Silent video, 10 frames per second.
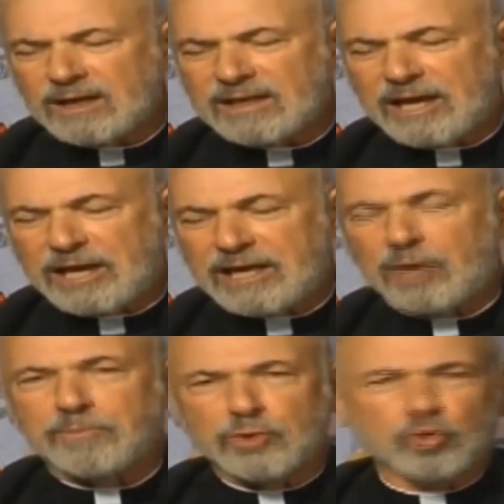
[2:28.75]
They
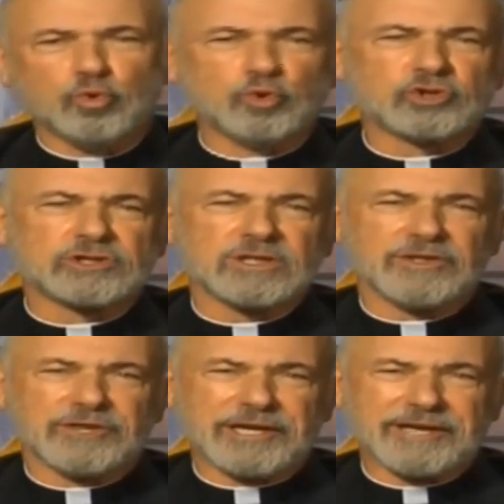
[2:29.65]
abused
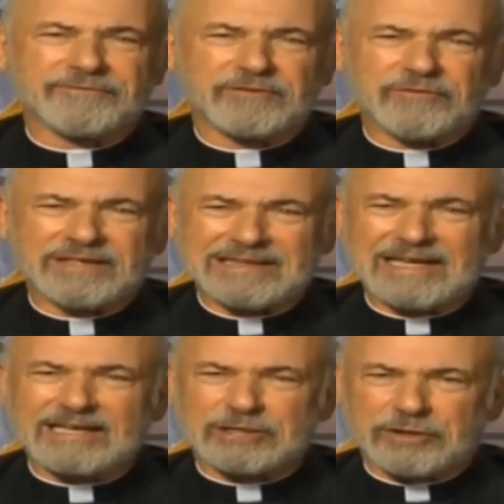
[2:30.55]
the gift of
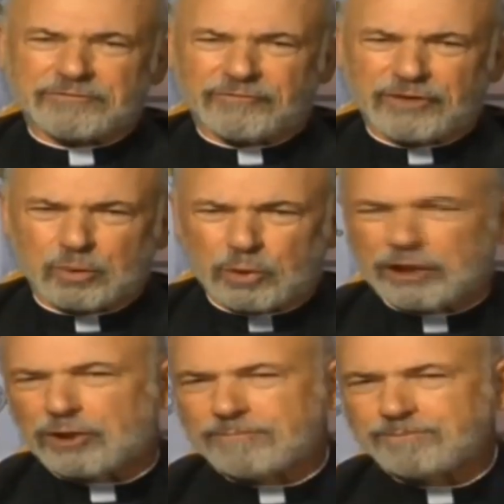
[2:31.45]
intellect and free
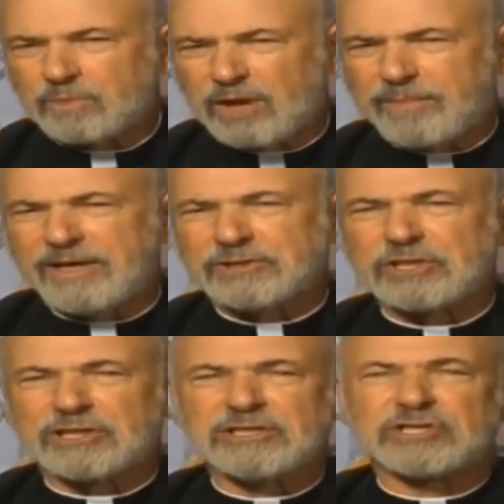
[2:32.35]
will. They
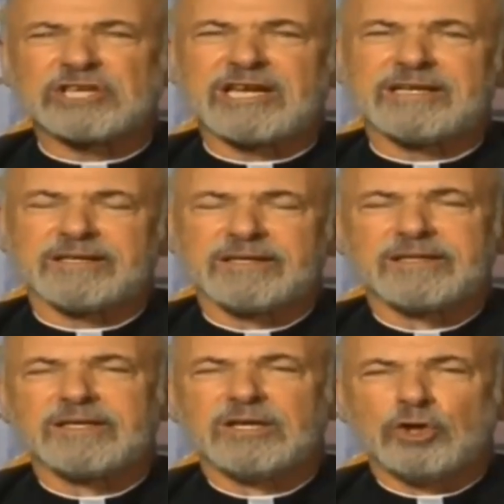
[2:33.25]
basically said,
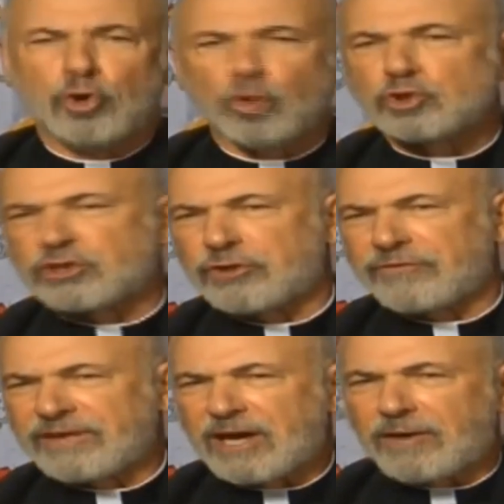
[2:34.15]
"Non
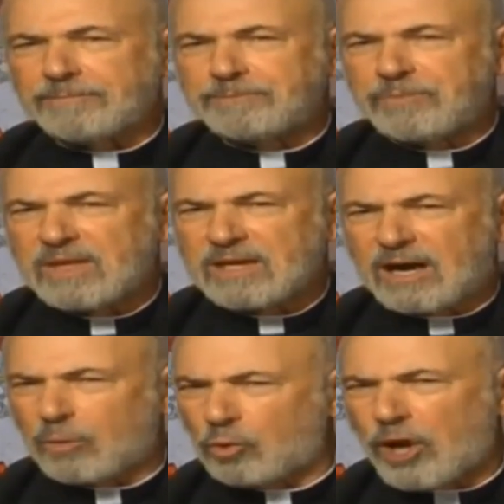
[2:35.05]
serviam,"
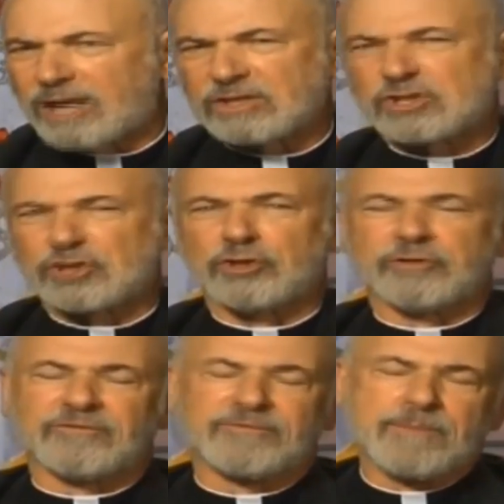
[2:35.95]
I will not
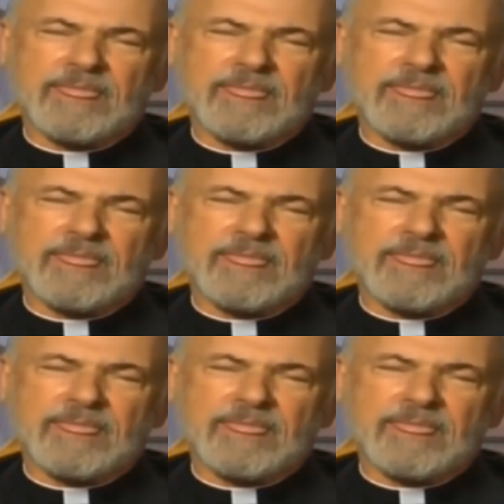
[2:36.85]
serve.